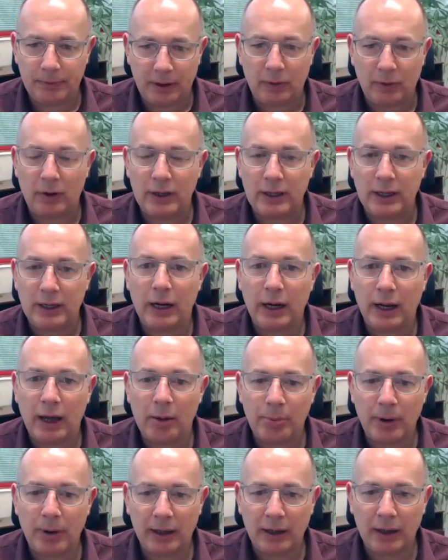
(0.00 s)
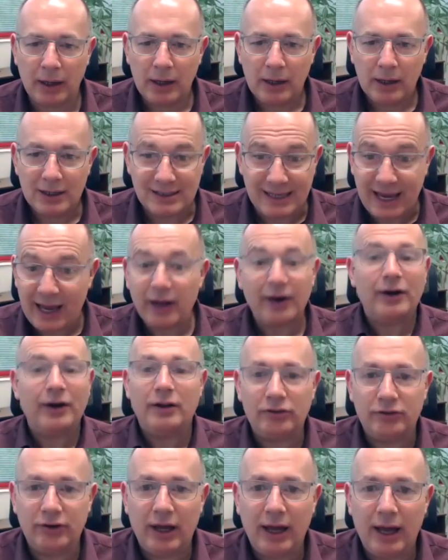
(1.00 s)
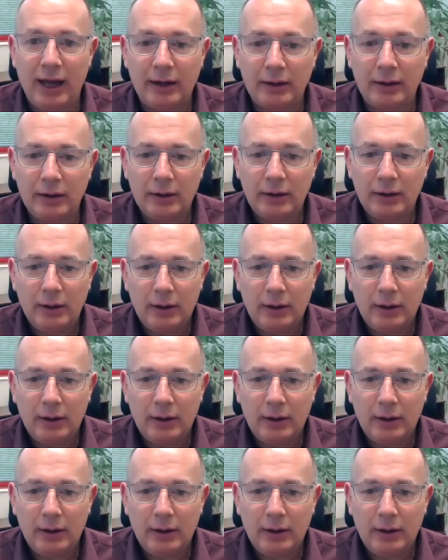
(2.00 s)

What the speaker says: dairy cattle outbreak is how did it start?